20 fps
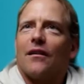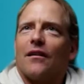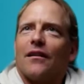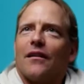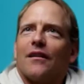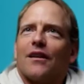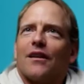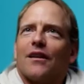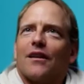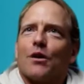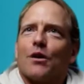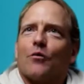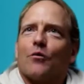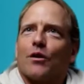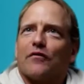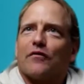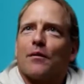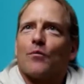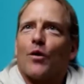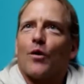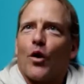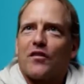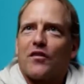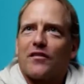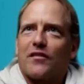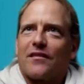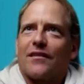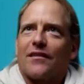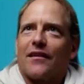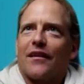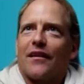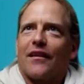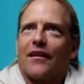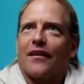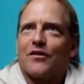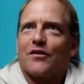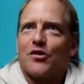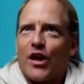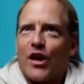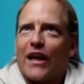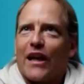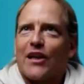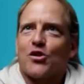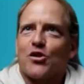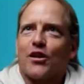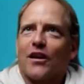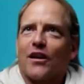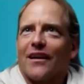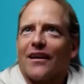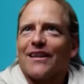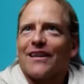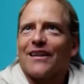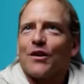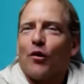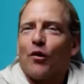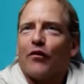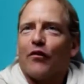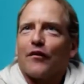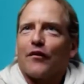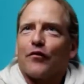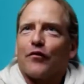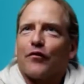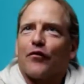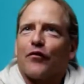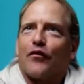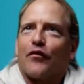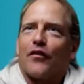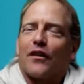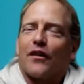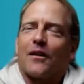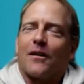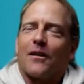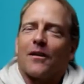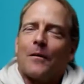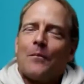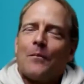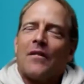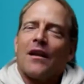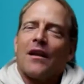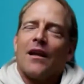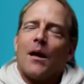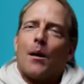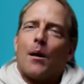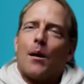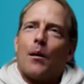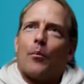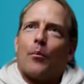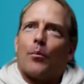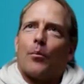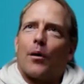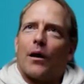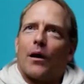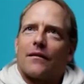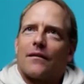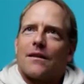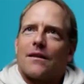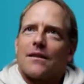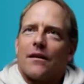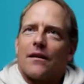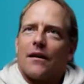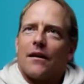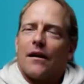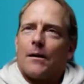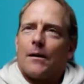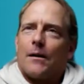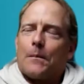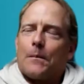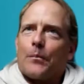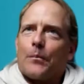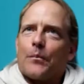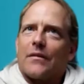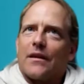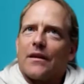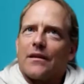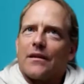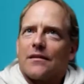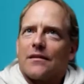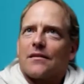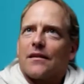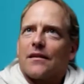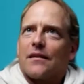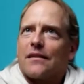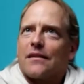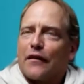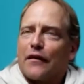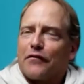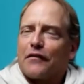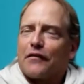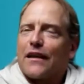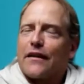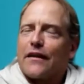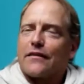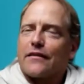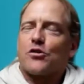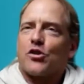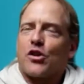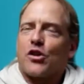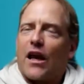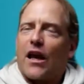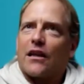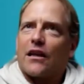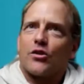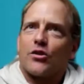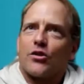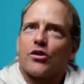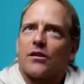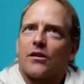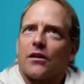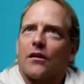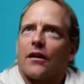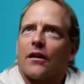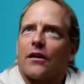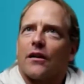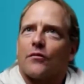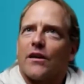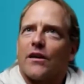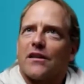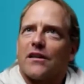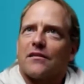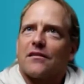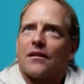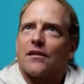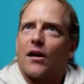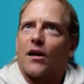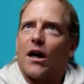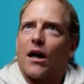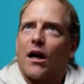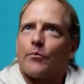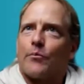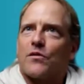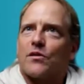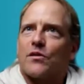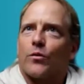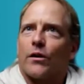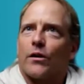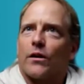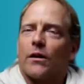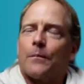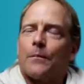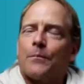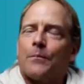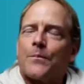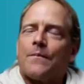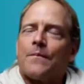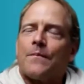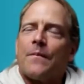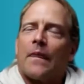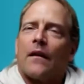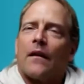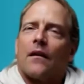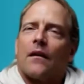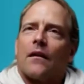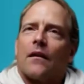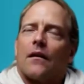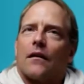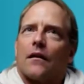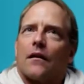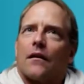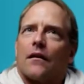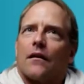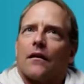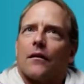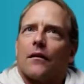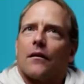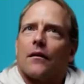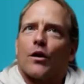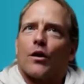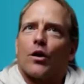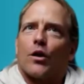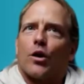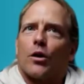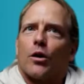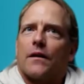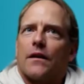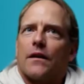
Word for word: you know, one of the most changing and innovative, but this definitely has changed in recent times, where you know,